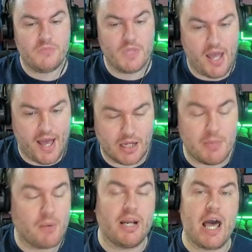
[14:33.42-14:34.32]
And I'm
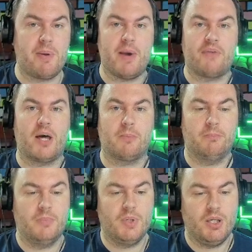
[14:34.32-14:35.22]
not really happy about that.
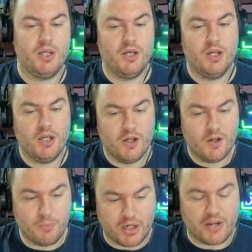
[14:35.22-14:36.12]

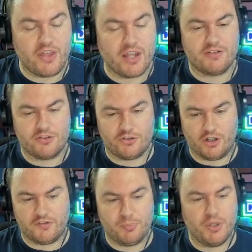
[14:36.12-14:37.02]
But I think it's
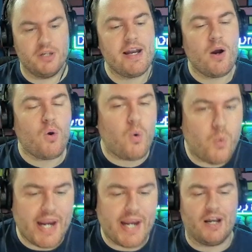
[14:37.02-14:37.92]
deserved. But
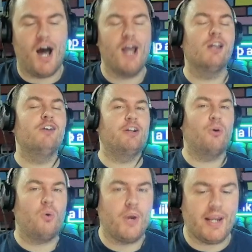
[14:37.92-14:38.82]
Nidoqueen. I love
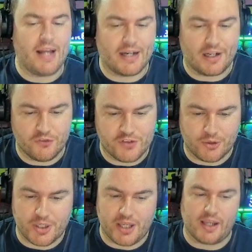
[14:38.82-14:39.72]
Nidoqueen and I love
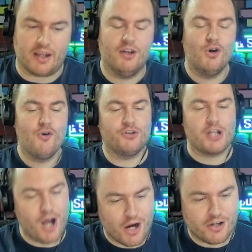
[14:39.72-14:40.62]
Nidoking. For the
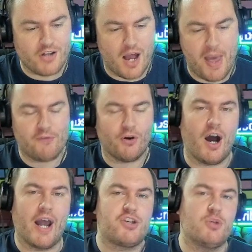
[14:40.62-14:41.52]
longest time ever,
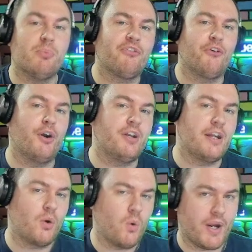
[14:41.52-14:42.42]
I actually preferred
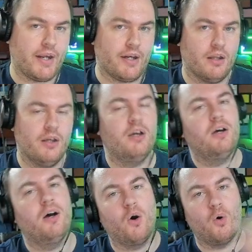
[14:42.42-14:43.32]
Nidoqueen
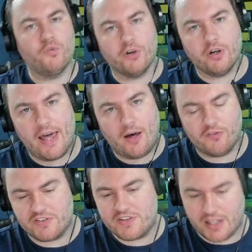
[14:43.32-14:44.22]
over
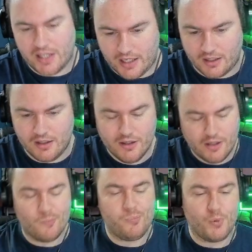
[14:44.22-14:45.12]
Elvis the King.
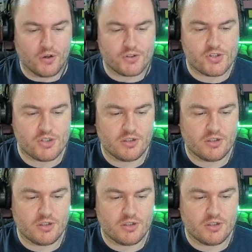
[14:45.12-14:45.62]
But